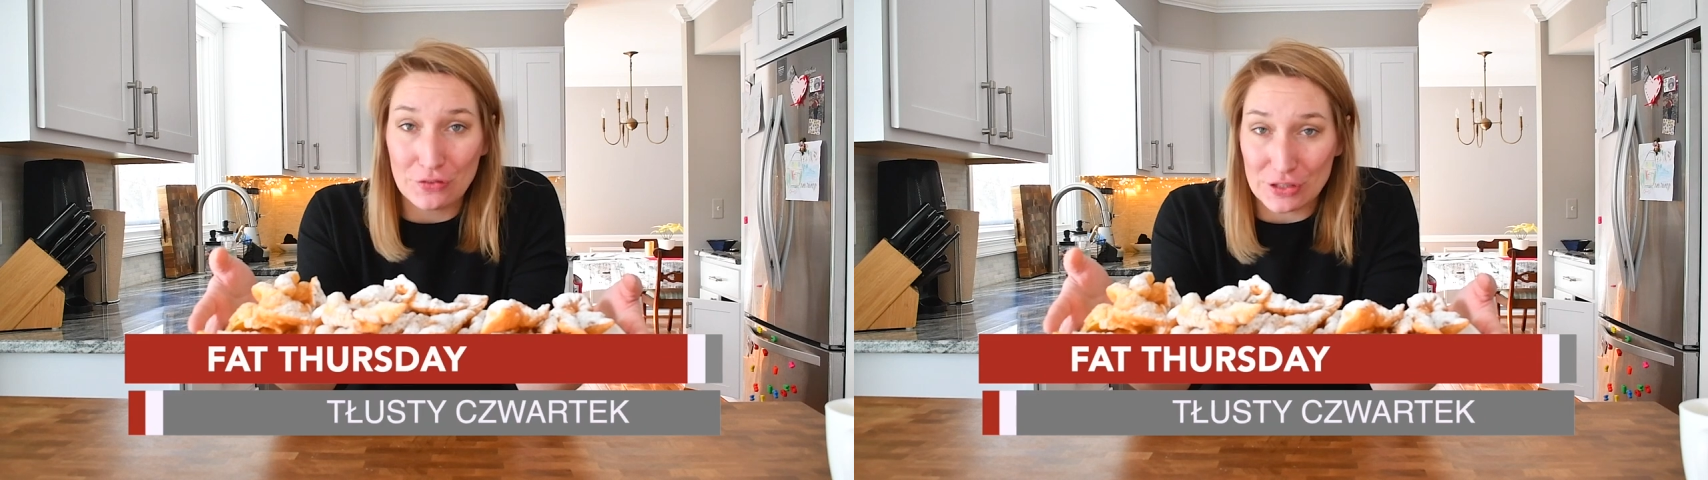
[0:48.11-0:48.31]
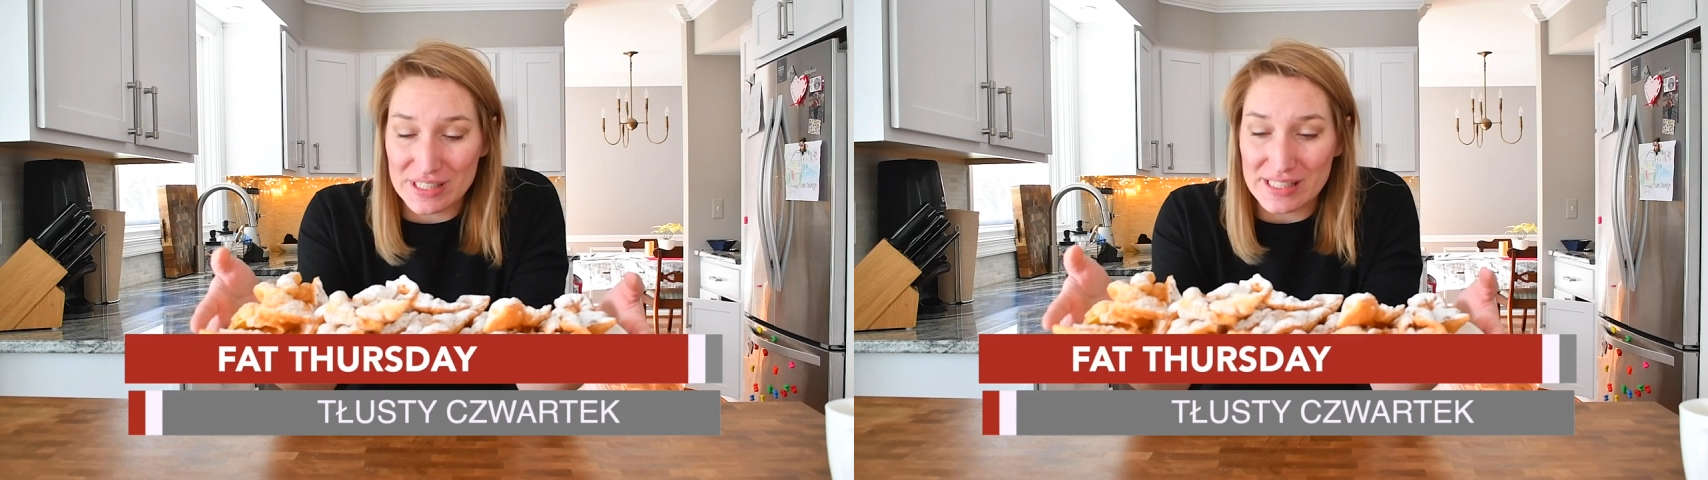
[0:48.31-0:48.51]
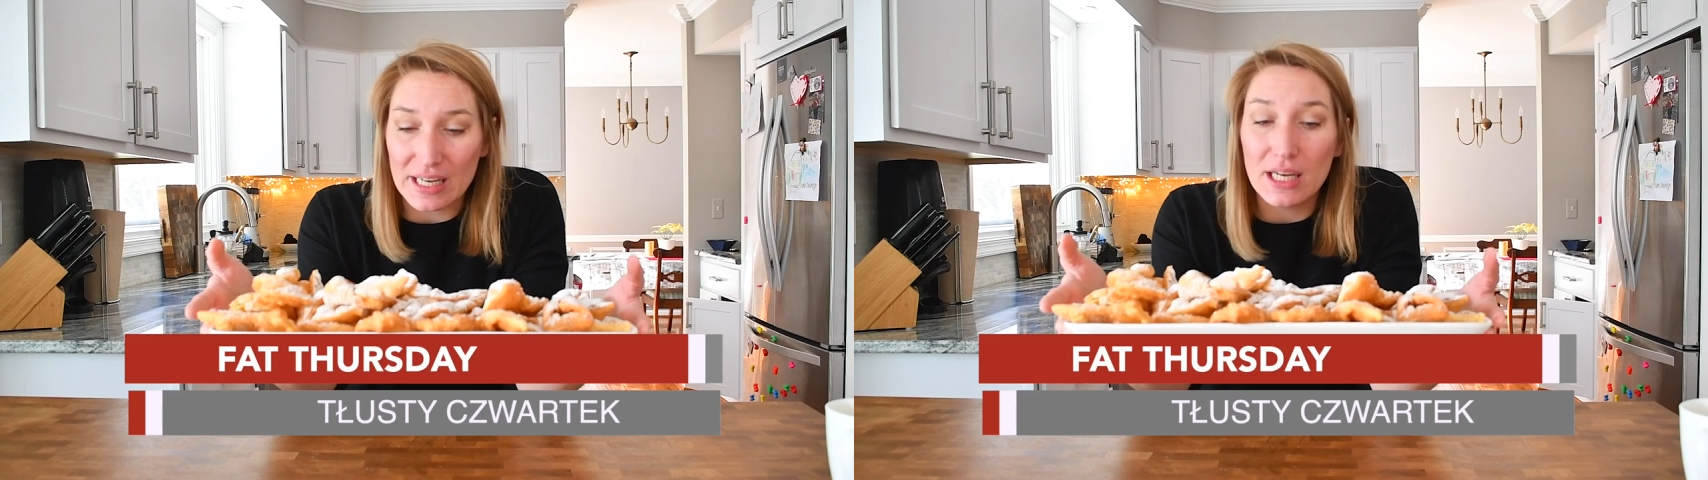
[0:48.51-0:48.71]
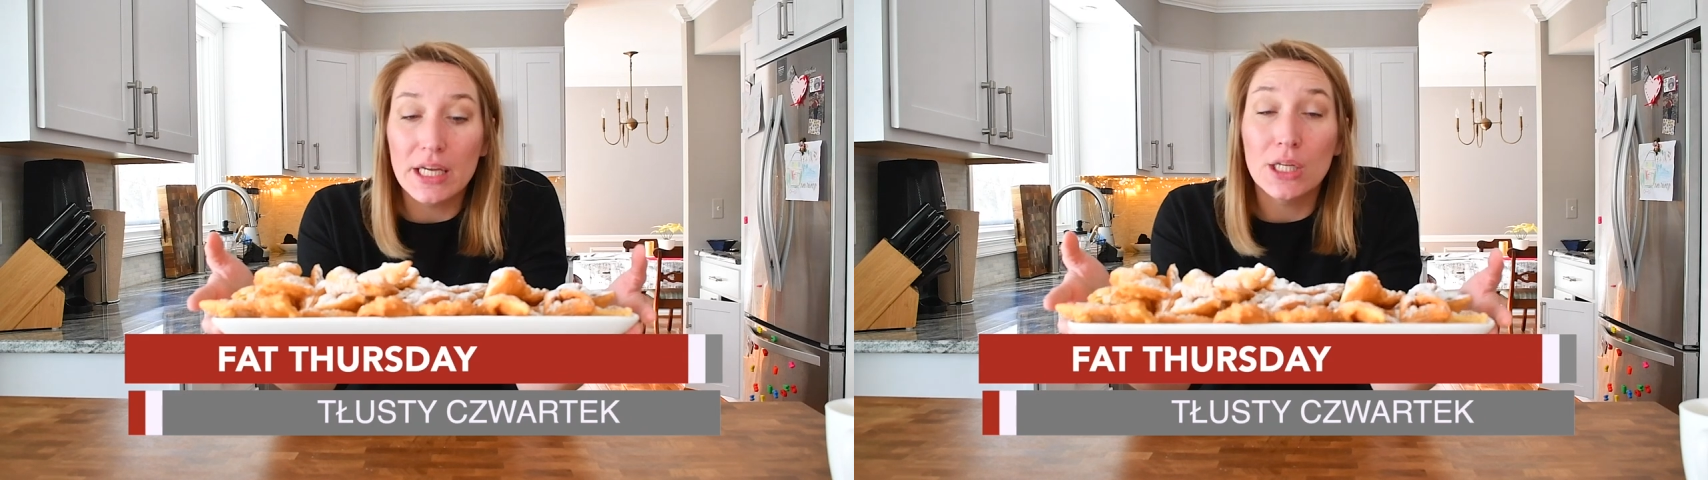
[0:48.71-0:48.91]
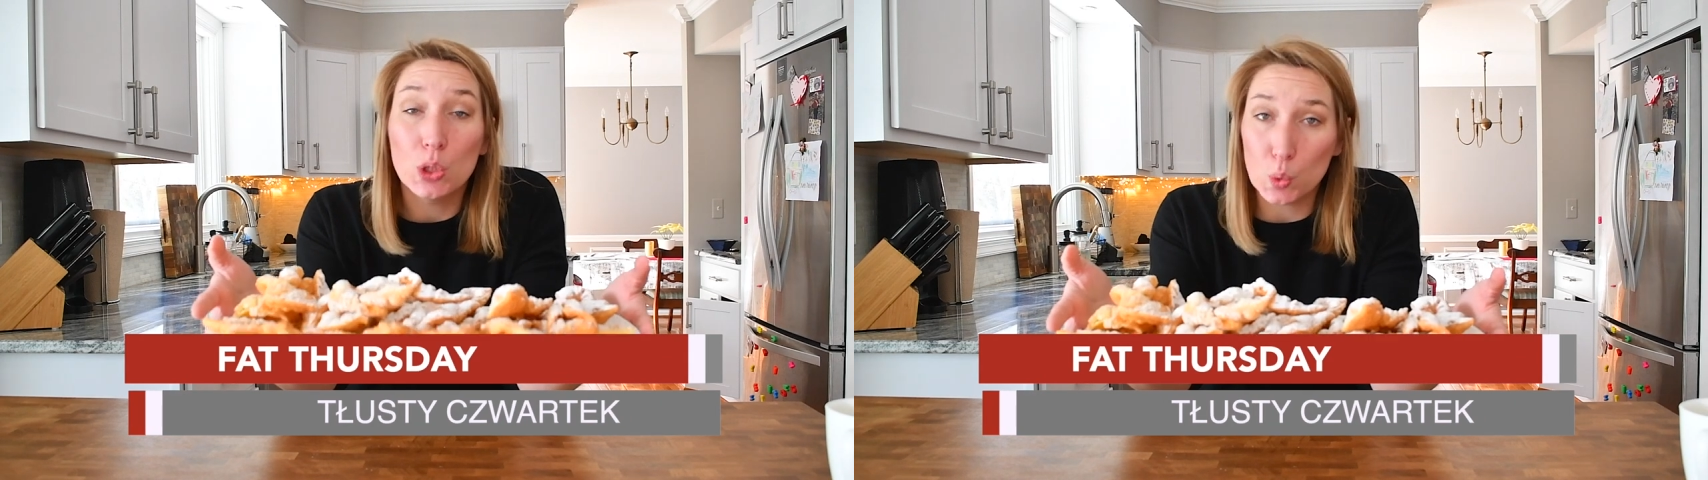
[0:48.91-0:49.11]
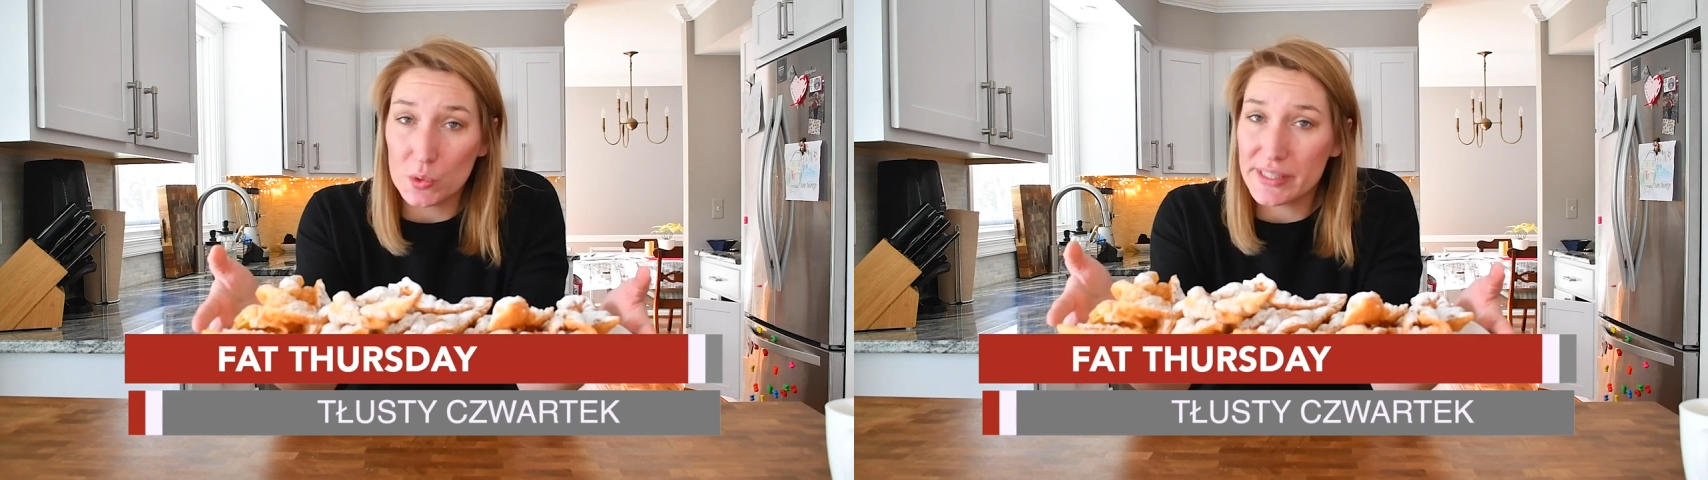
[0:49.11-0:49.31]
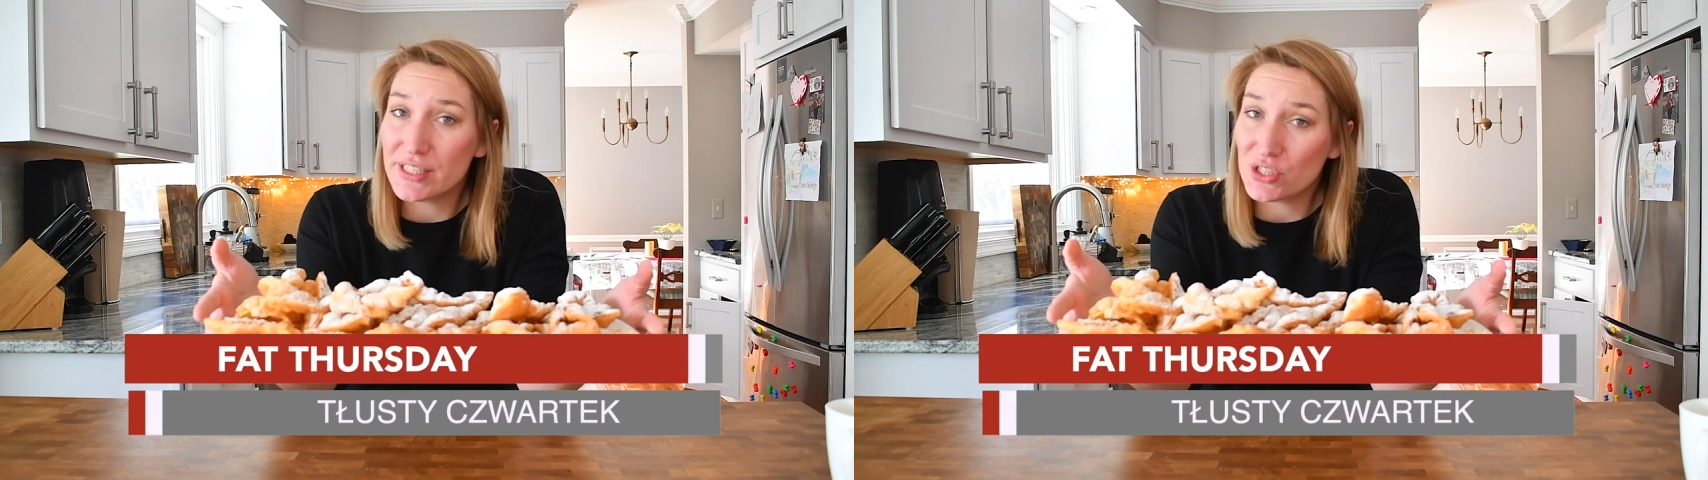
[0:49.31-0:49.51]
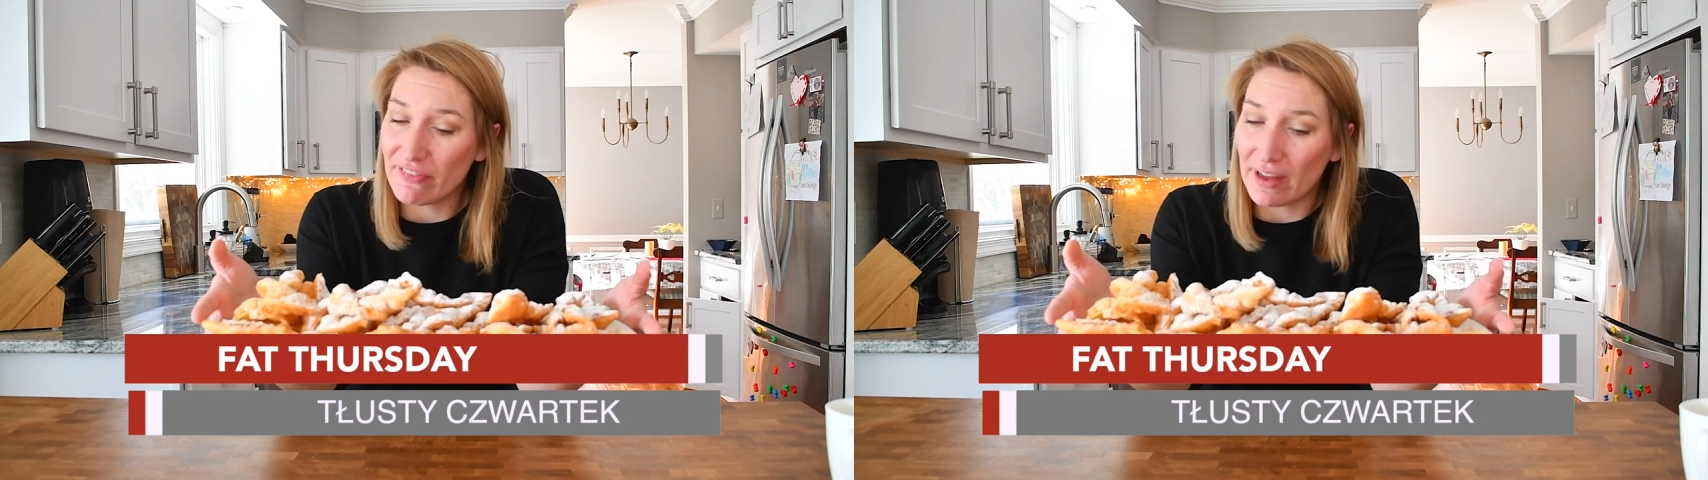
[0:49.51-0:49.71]
Thursday, Tłusty
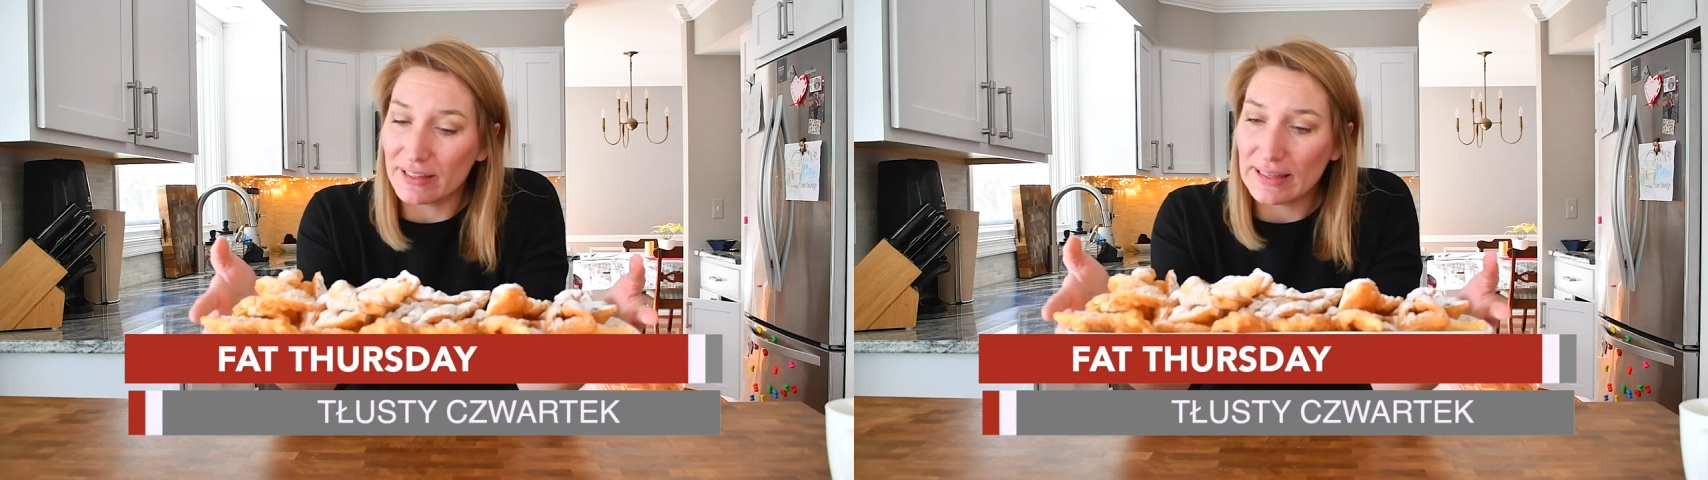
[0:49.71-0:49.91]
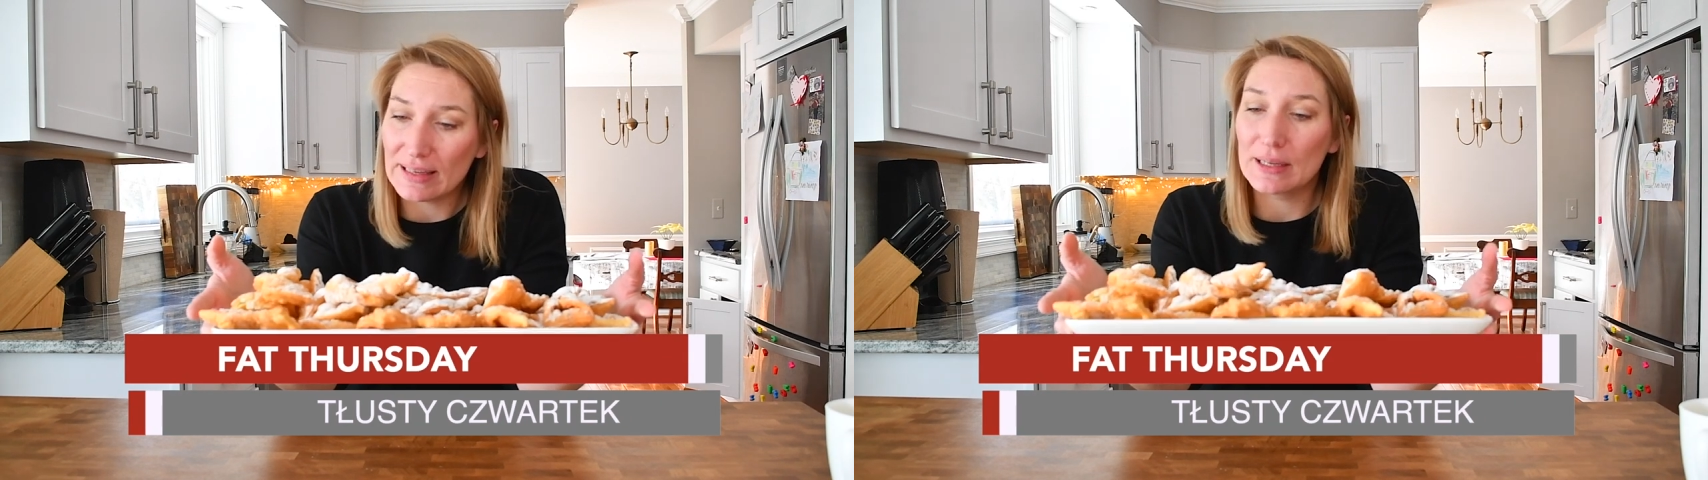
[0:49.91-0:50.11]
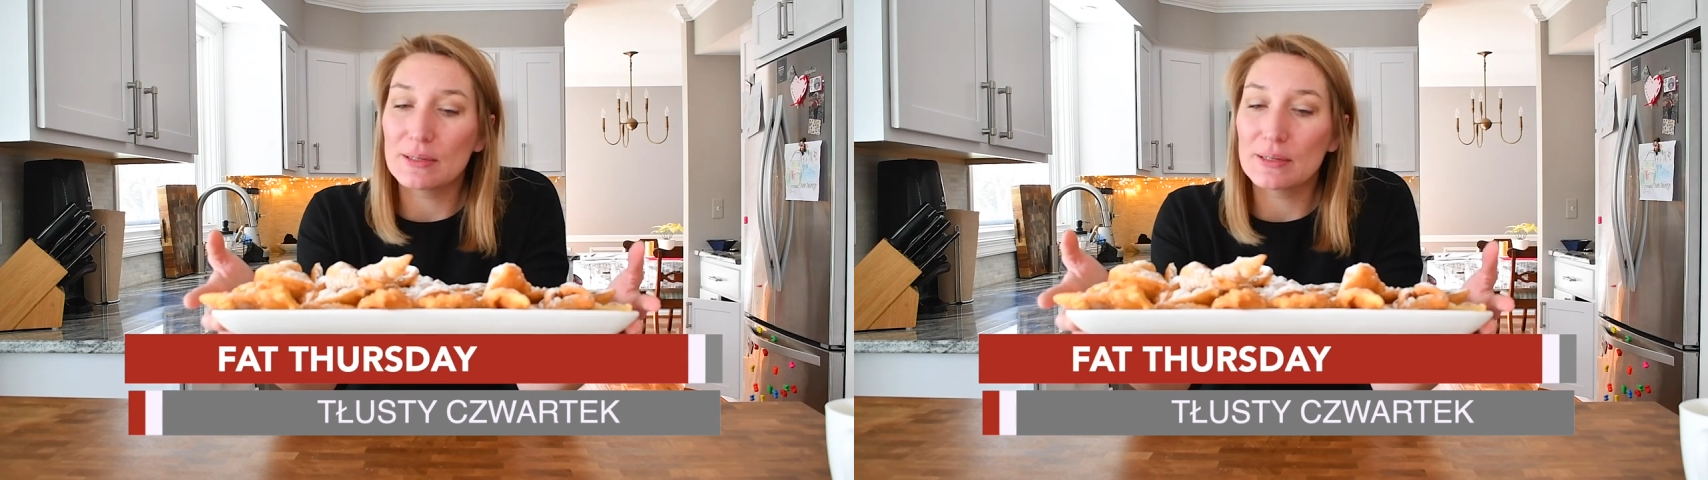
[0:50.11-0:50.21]
Czwartek.